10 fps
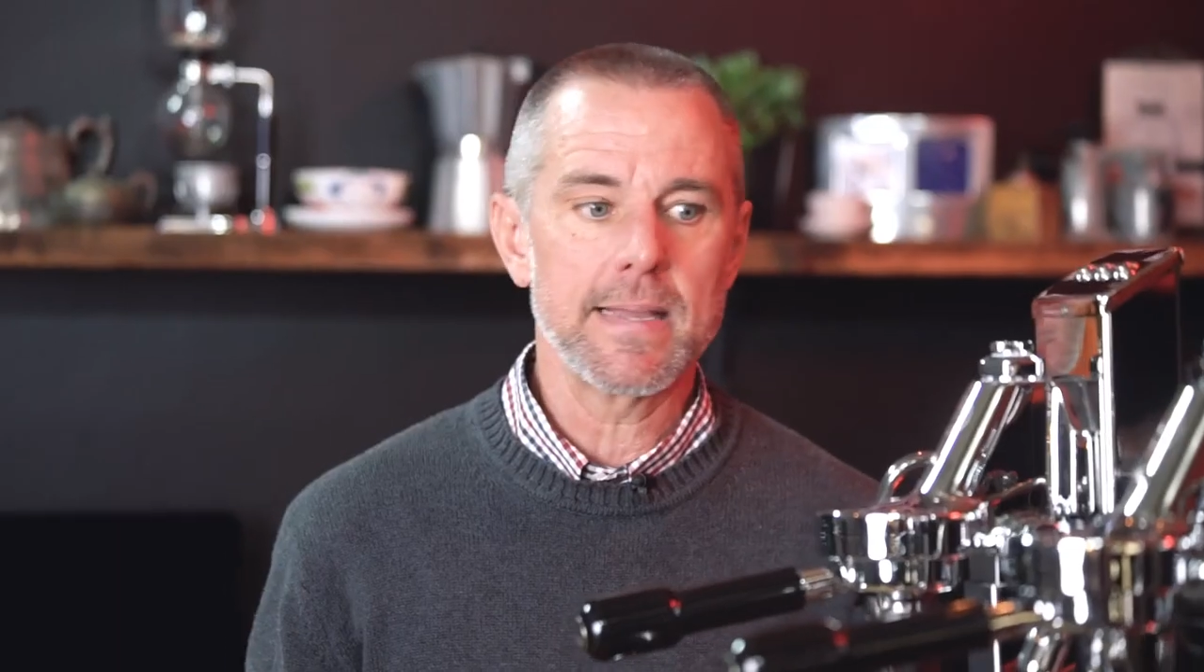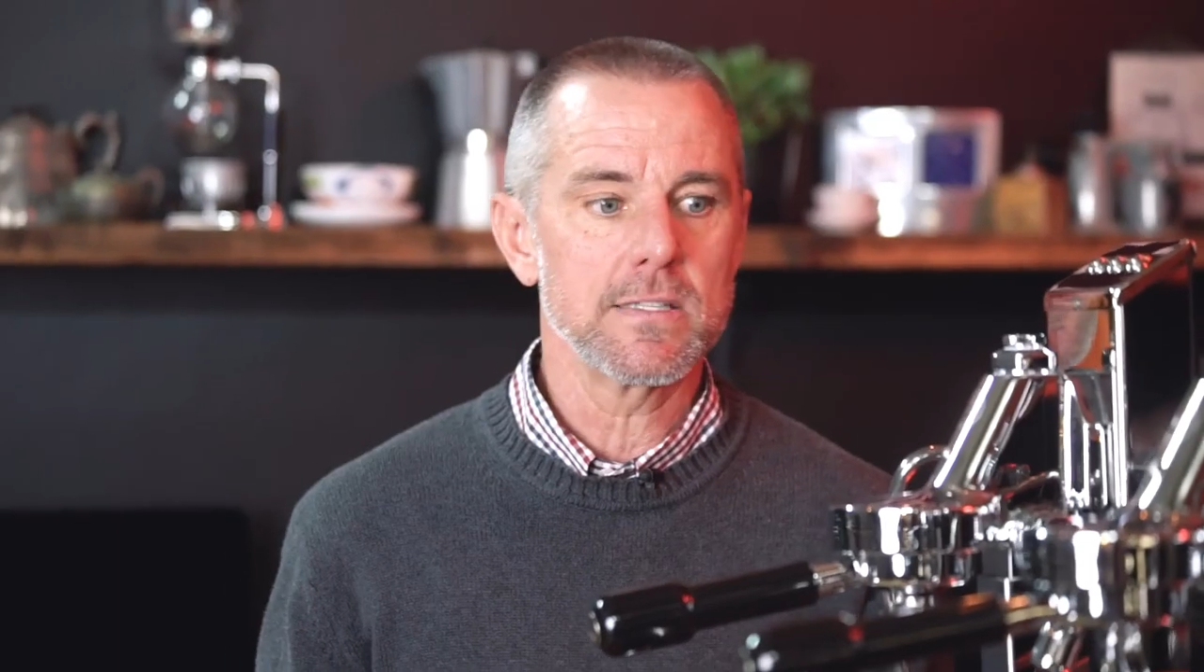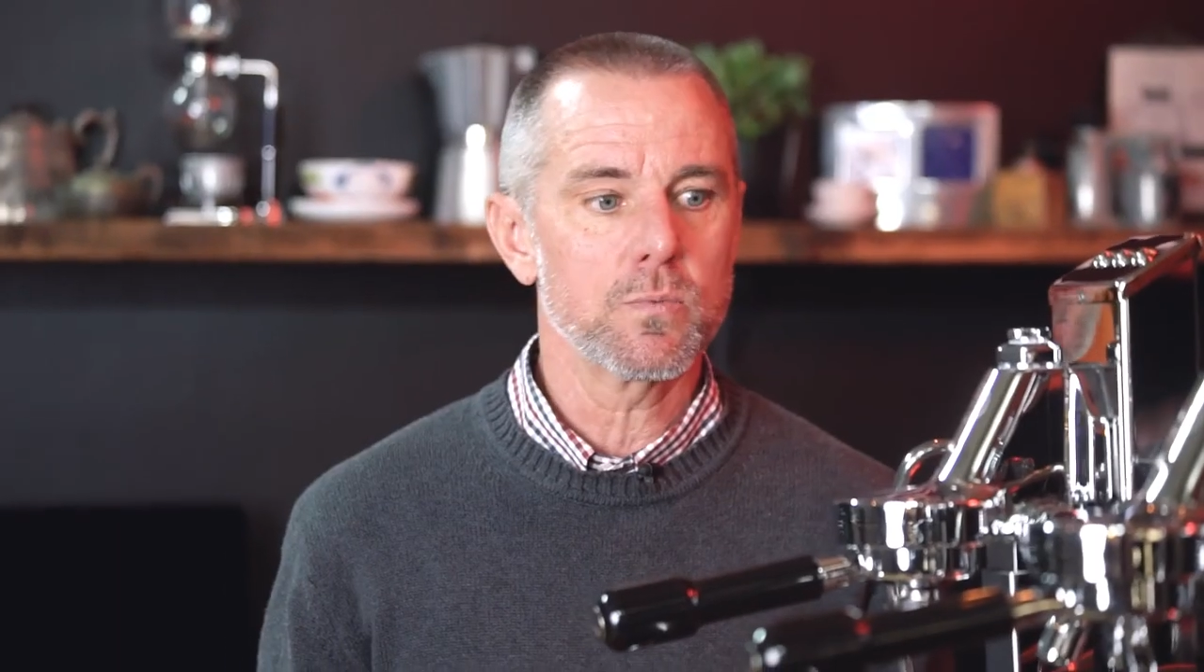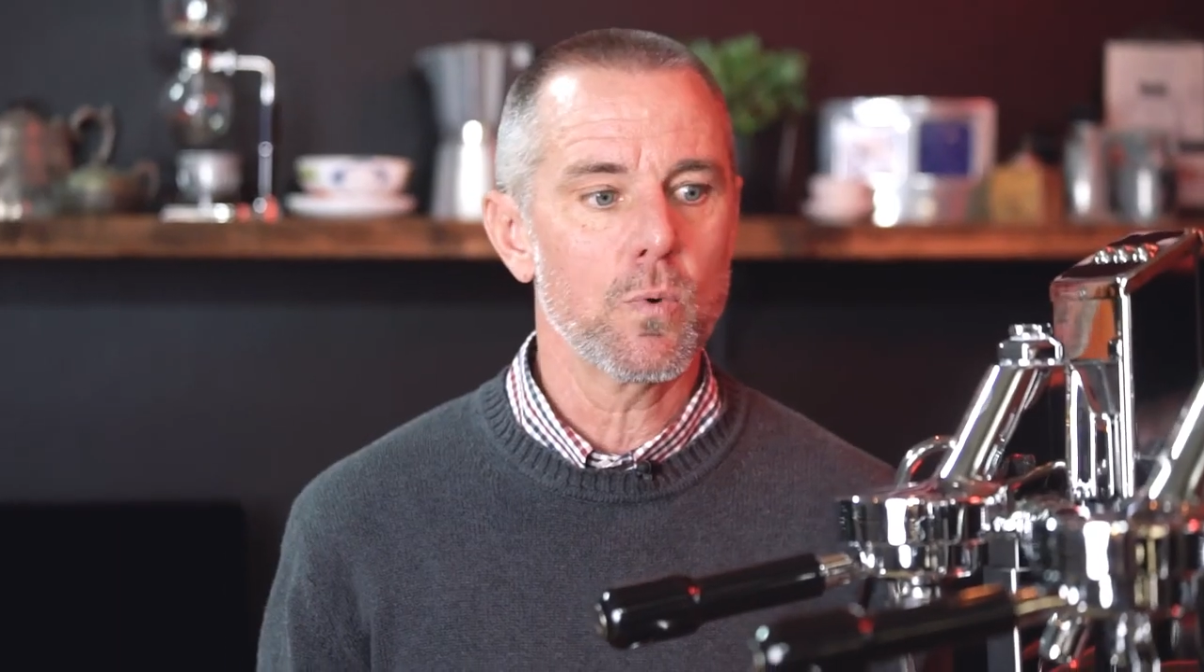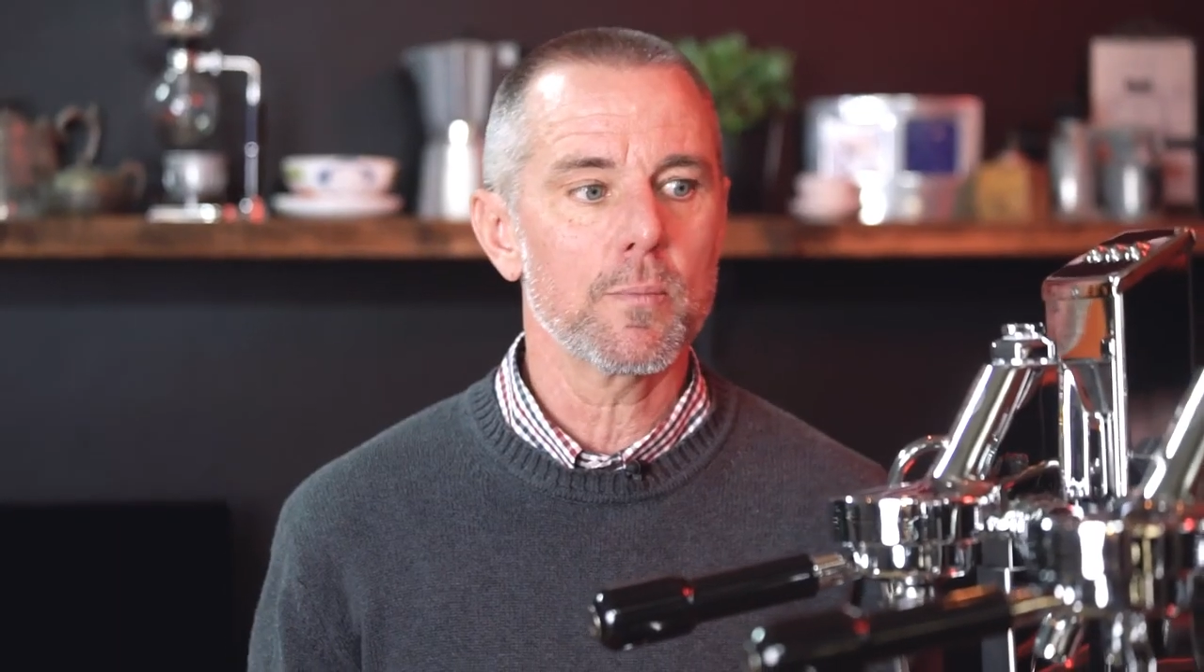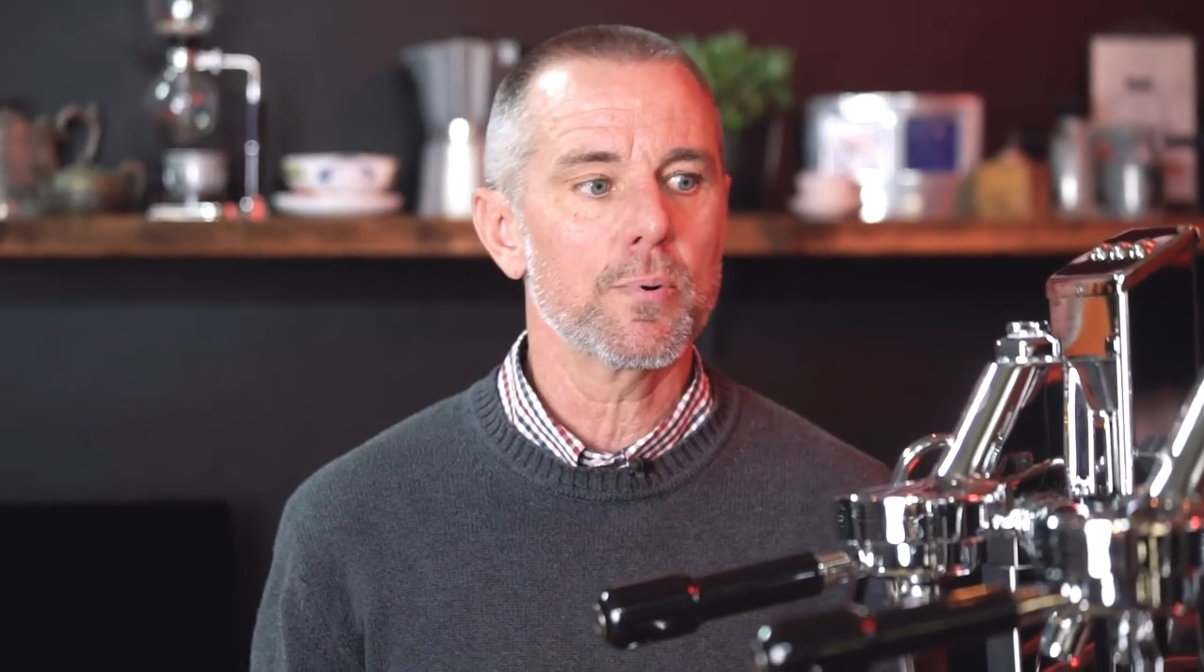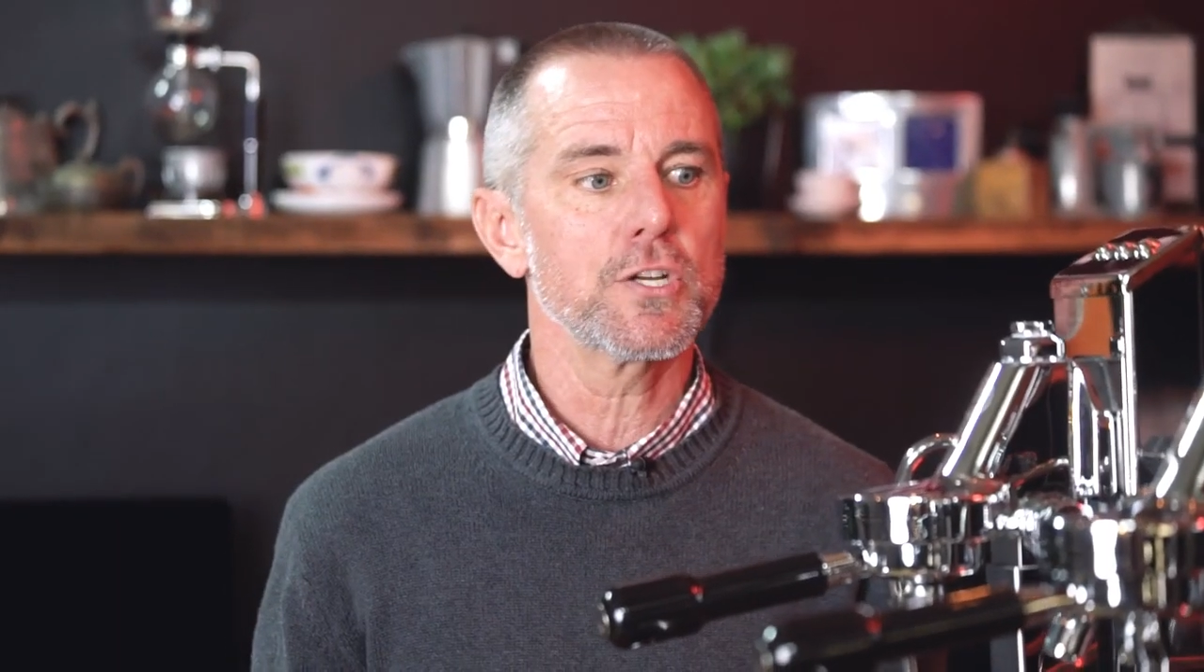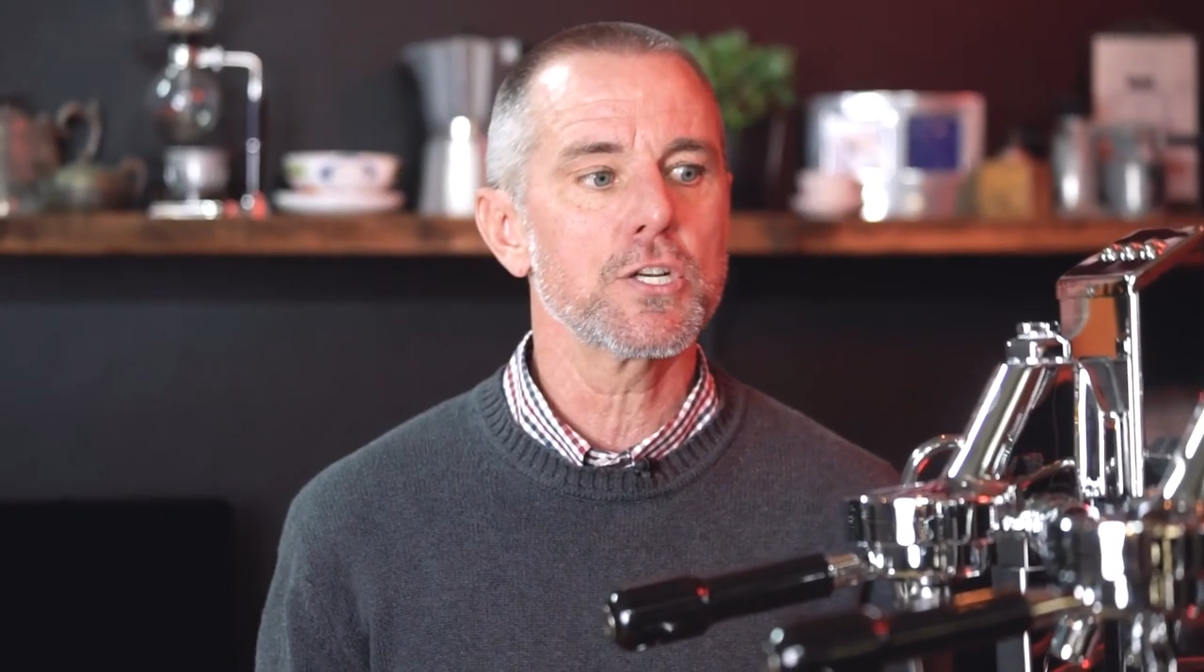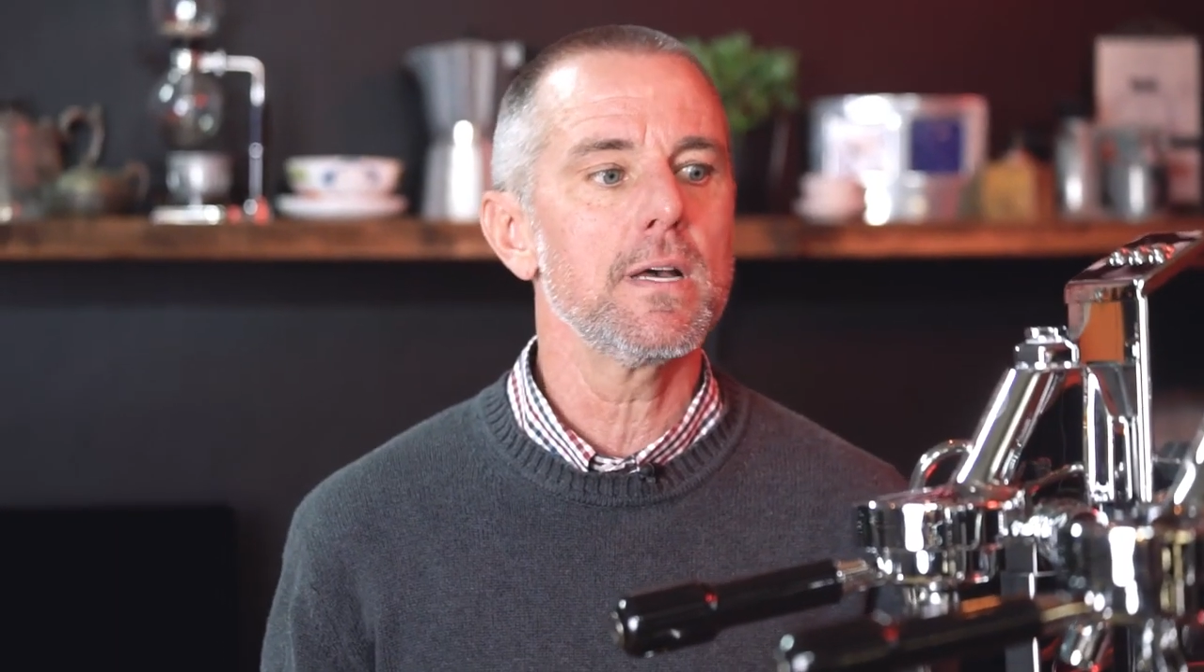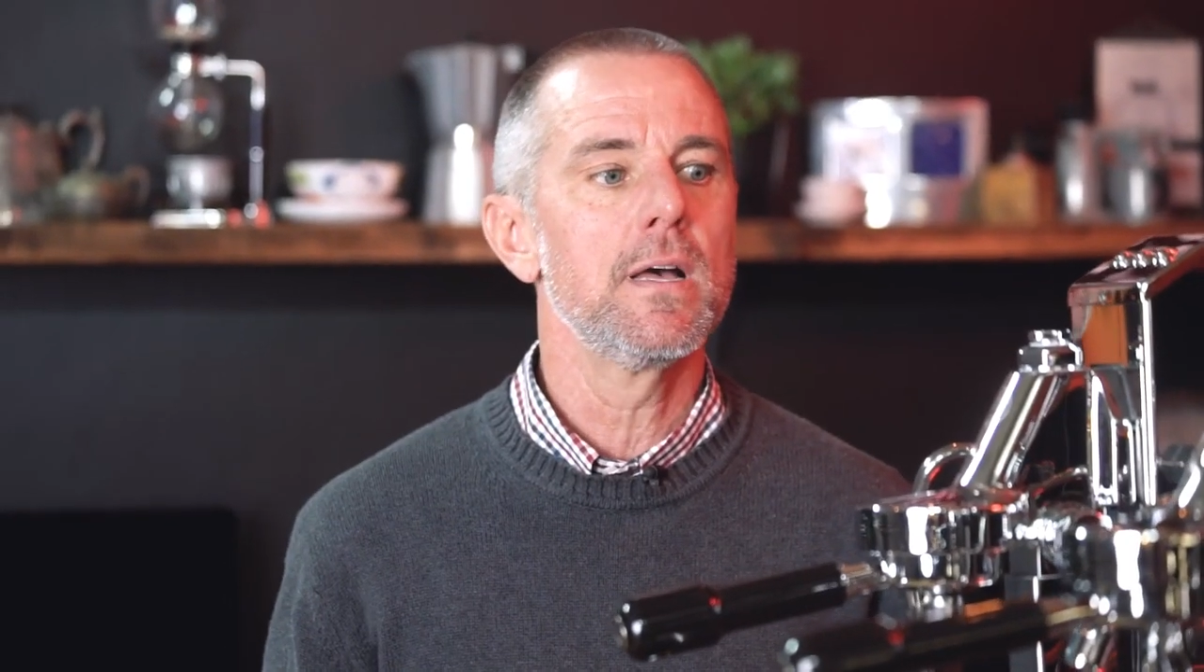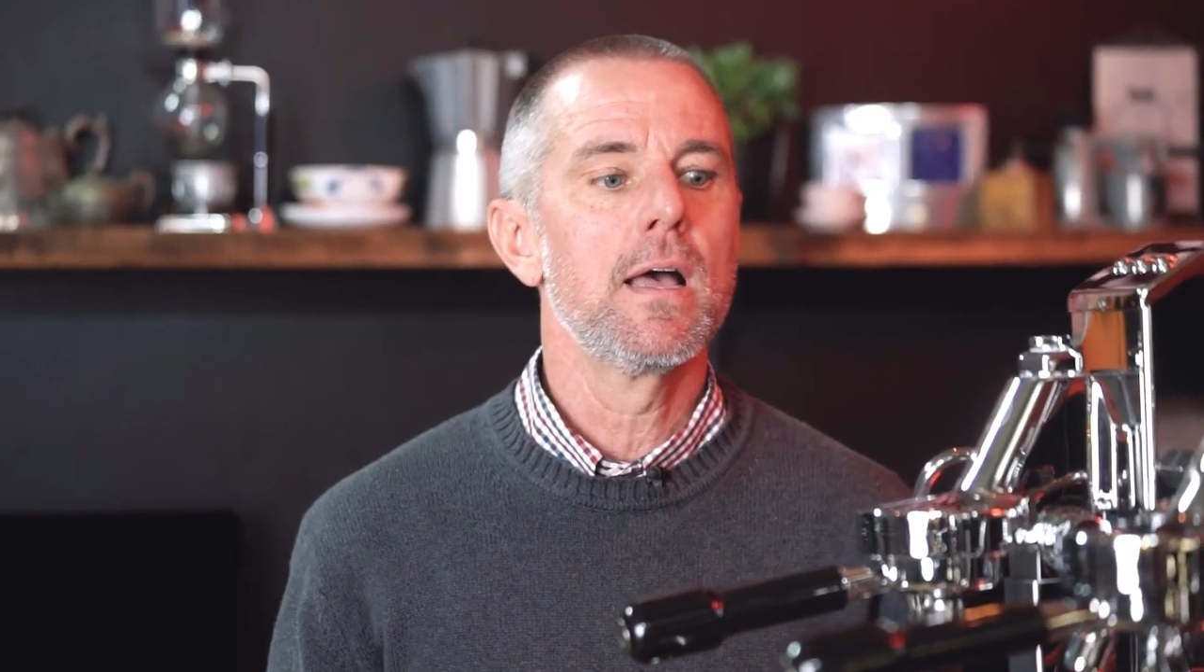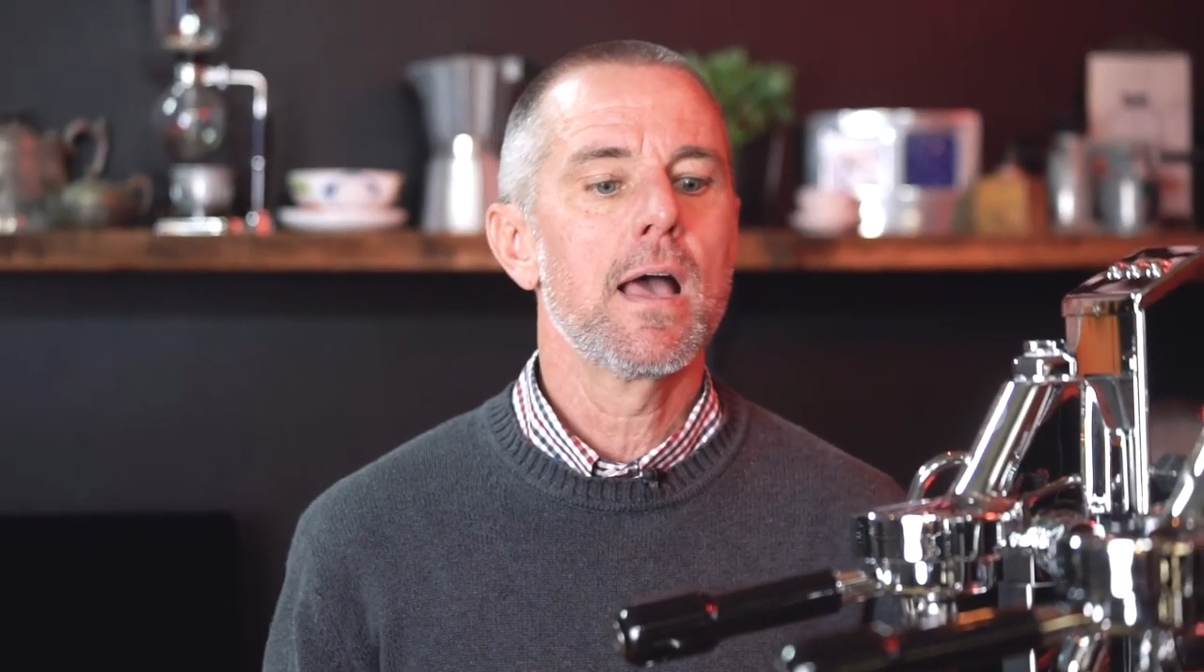mains water pressure,